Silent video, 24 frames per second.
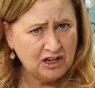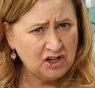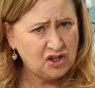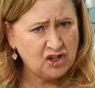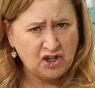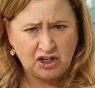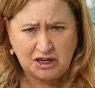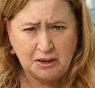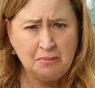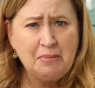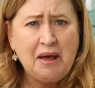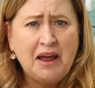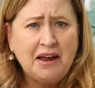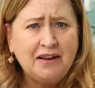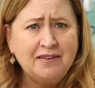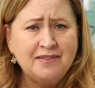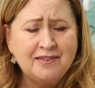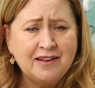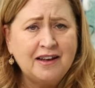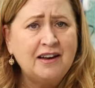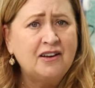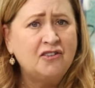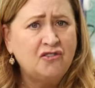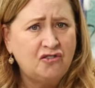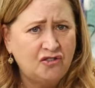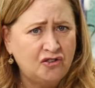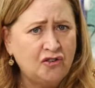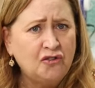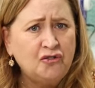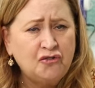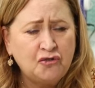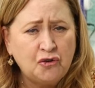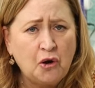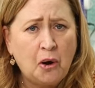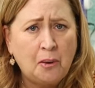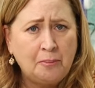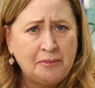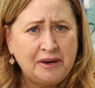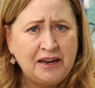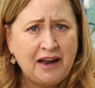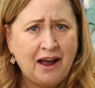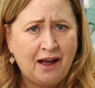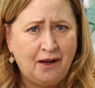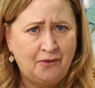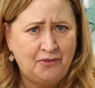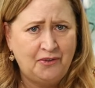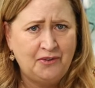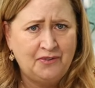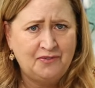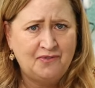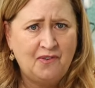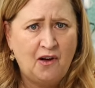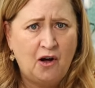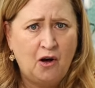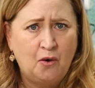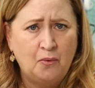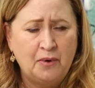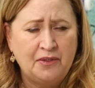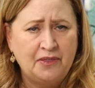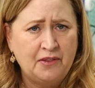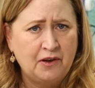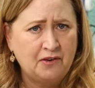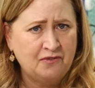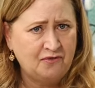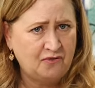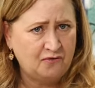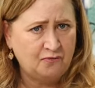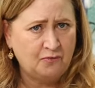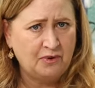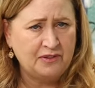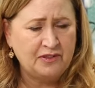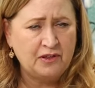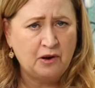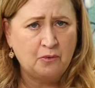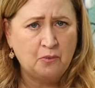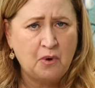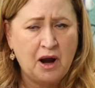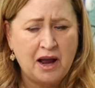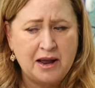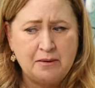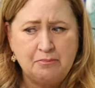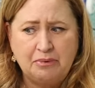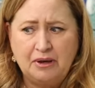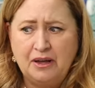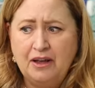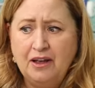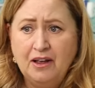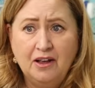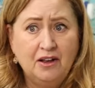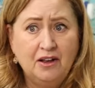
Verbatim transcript: she makes it and she'll show me how this fall when they're when they're ripe